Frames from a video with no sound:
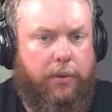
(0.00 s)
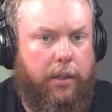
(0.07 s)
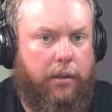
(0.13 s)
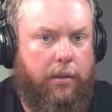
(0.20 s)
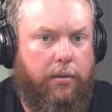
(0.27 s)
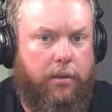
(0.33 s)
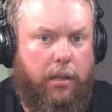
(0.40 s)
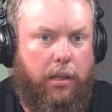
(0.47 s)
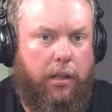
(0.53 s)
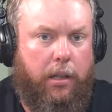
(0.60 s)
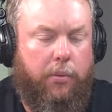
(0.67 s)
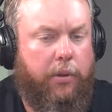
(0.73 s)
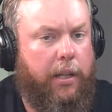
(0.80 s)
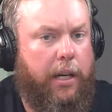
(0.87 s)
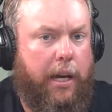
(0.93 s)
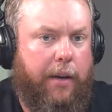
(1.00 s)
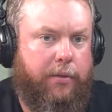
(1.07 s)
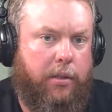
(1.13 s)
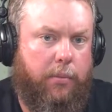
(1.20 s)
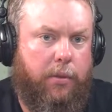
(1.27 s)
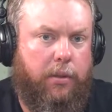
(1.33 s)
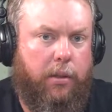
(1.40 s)
think there's any. Well, they have
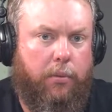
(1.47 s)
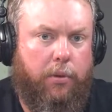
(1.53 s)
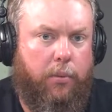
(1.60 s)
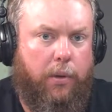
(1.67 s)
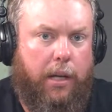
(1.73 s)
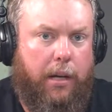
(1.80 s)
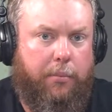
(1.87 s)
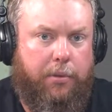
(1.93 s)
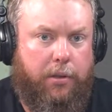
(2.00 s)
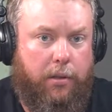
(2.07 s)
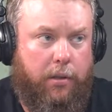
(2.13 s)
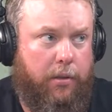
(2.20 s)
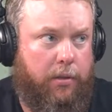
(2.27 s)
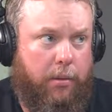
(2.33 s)
some at Total Wine, I'm sure, at